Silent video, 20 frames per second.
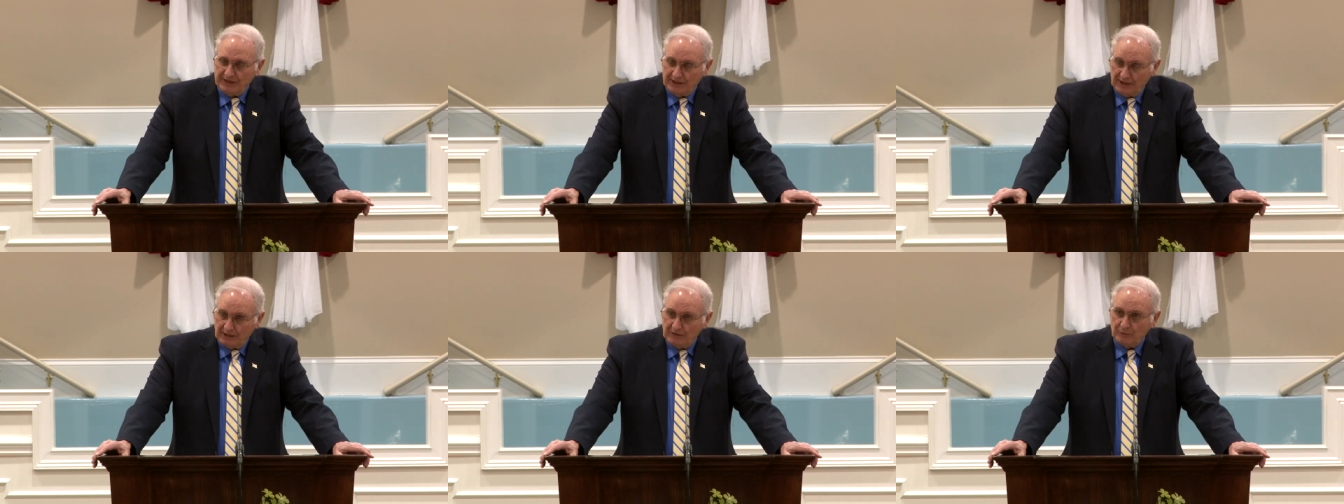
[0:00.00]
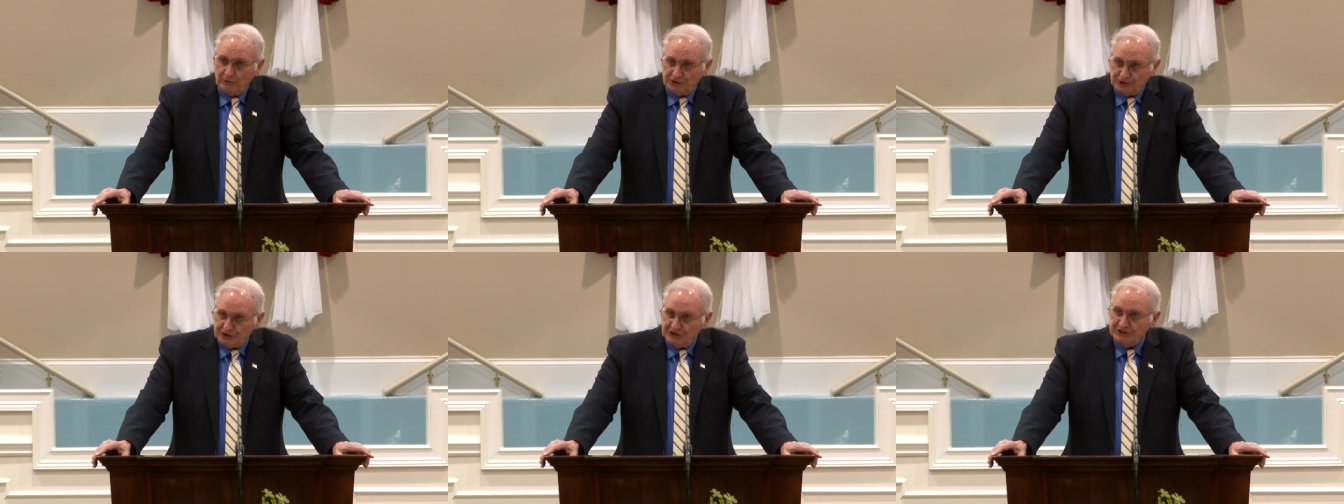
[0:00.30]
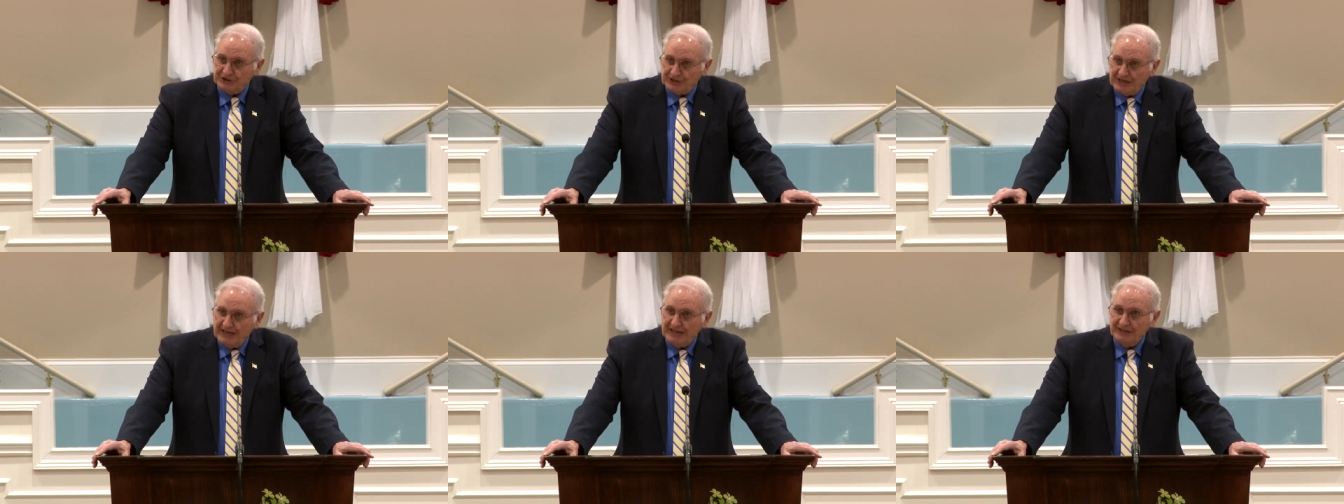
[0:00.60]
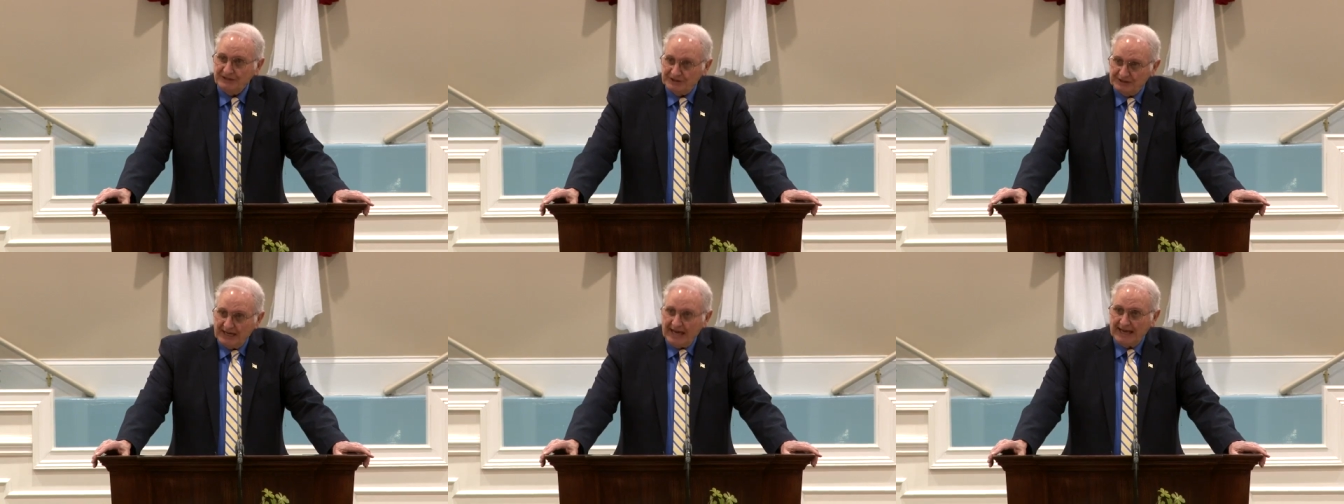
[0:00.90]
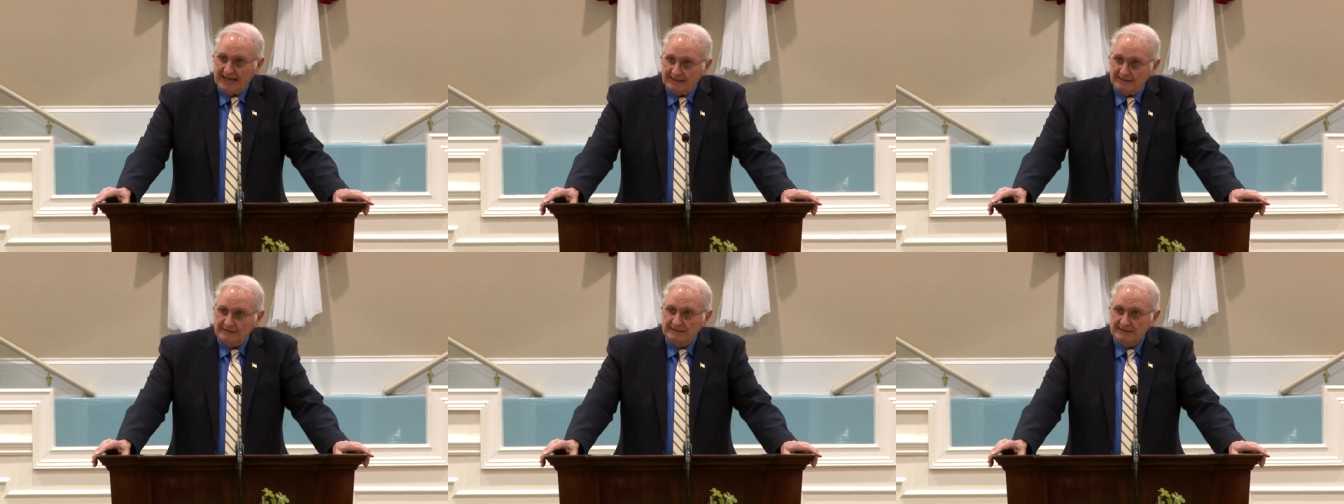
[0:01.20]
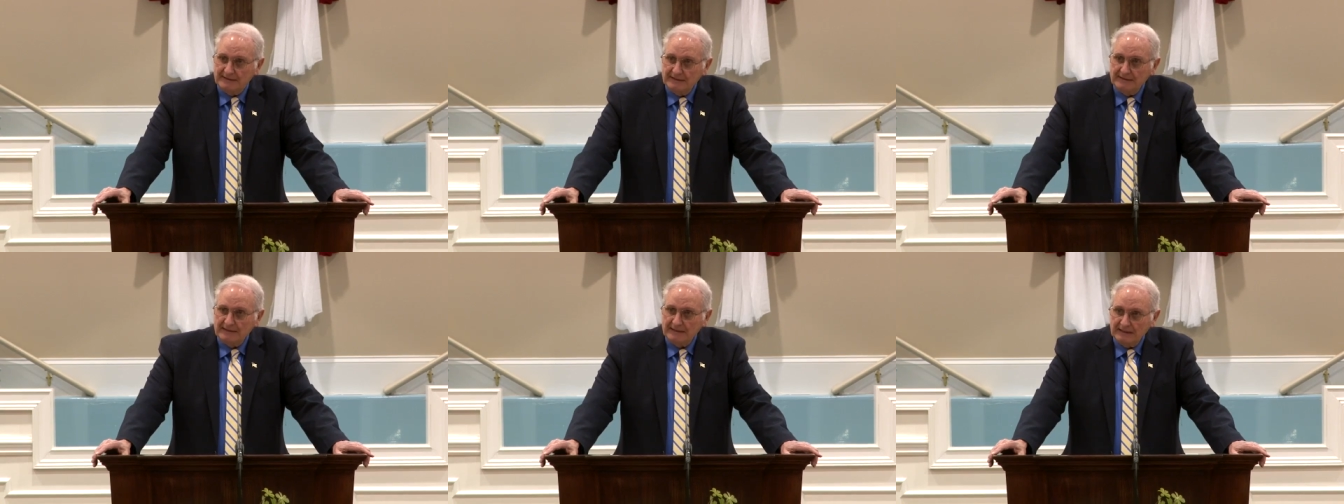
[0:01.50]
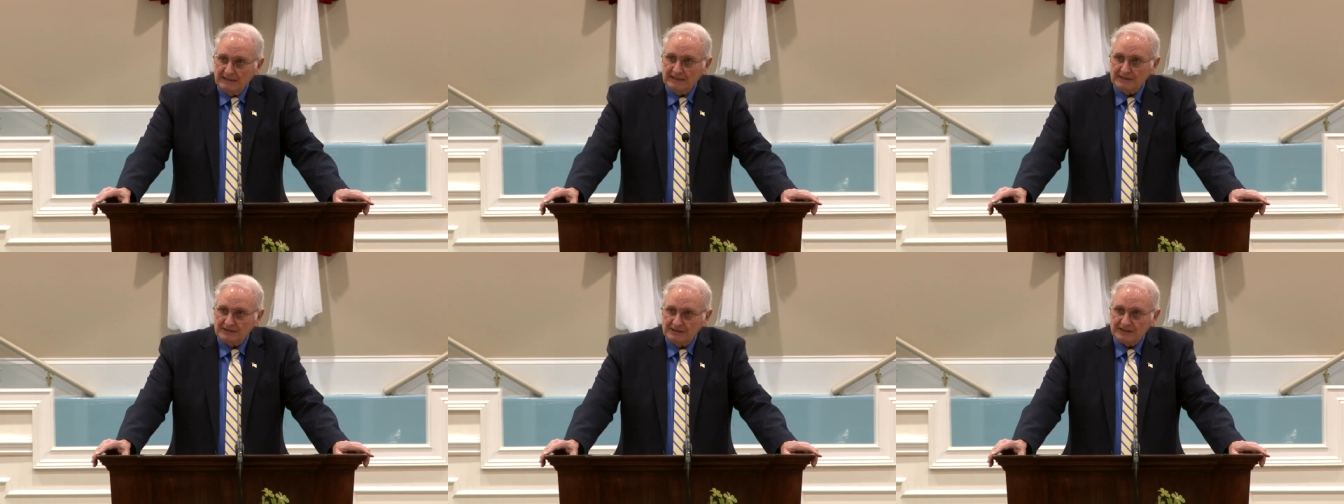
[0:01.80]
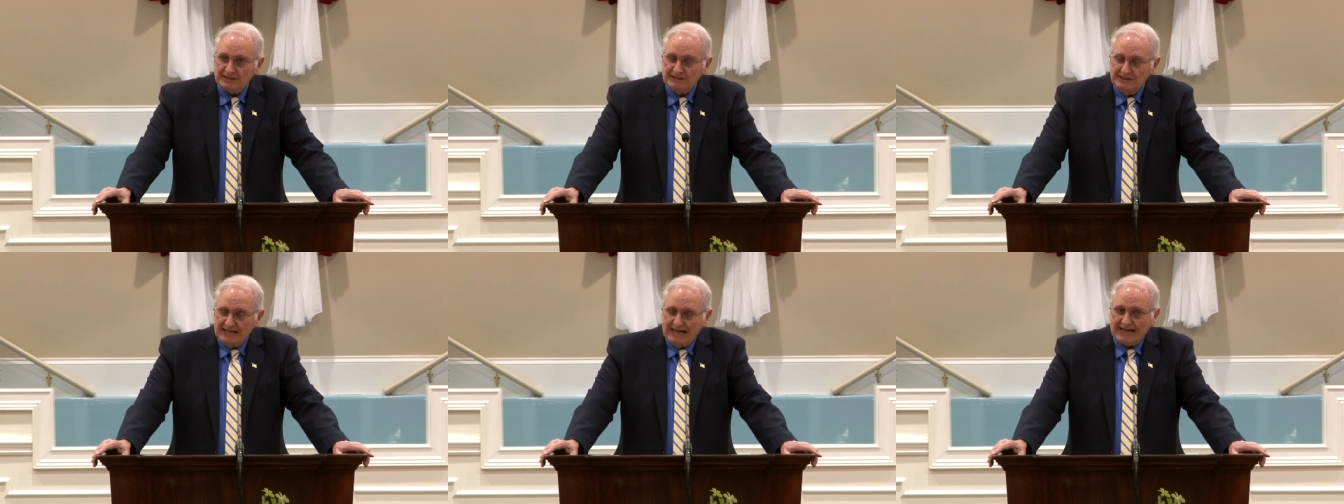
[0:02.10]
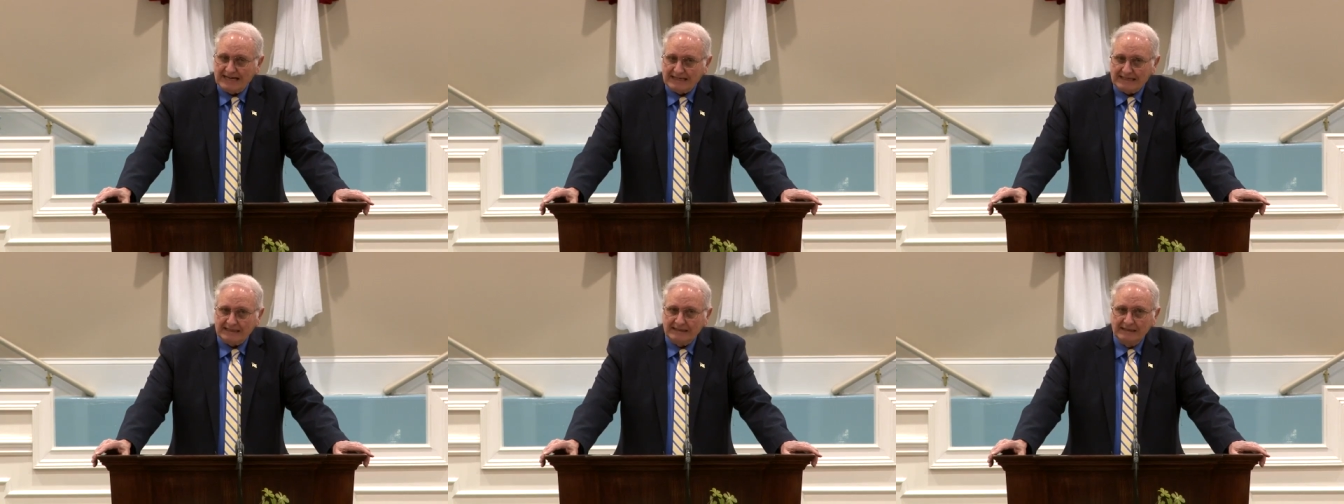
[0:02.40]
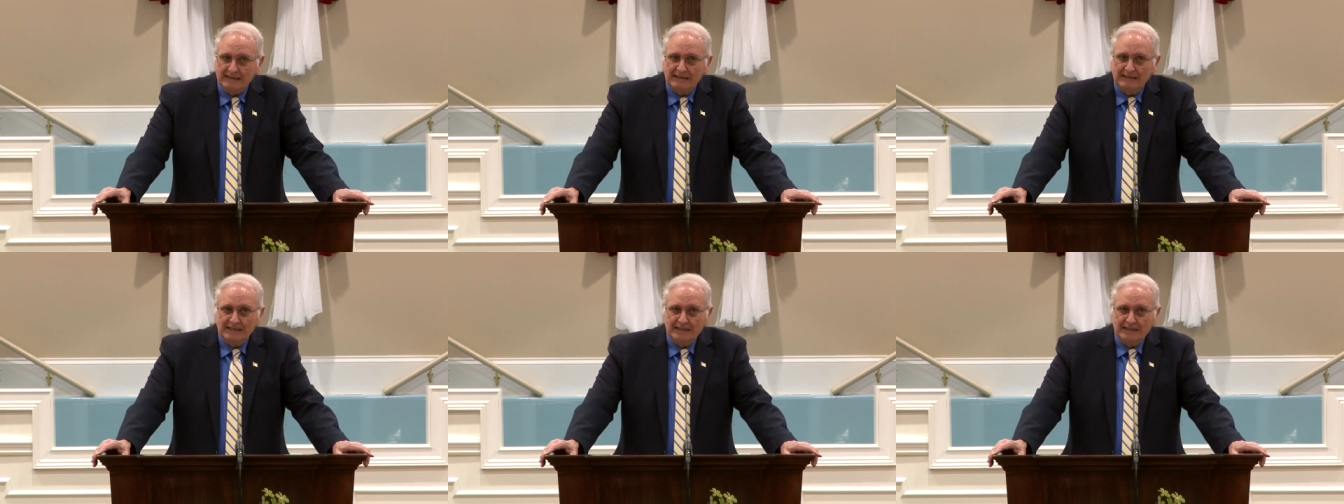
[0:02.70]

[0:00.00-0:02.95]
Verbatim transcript: In other words, she's saying he's dead. He has just died.